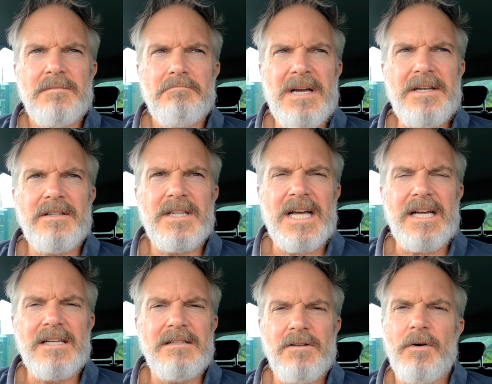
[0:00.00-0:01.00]
meant
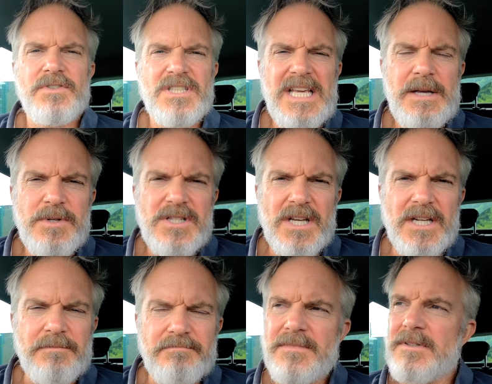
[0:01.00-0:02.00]
that obviously
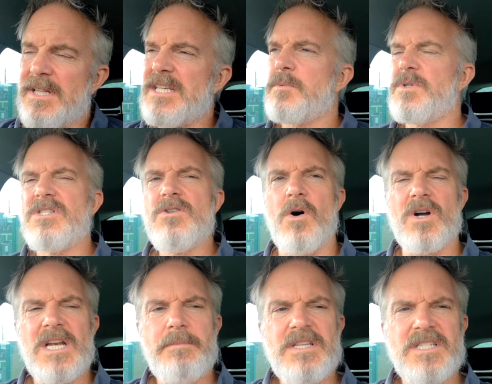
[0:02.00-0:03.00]
this was not
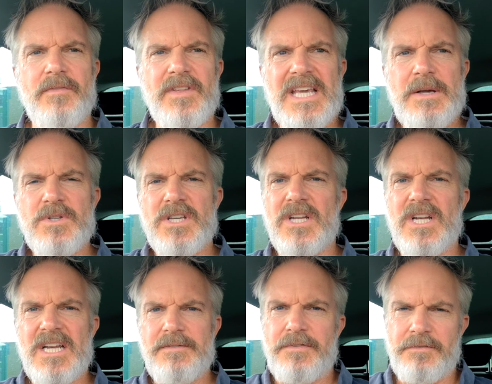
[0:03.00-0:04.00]
going to be something he was going to
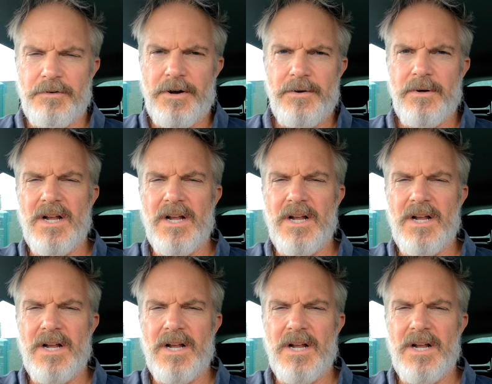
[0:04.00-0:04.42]
live through.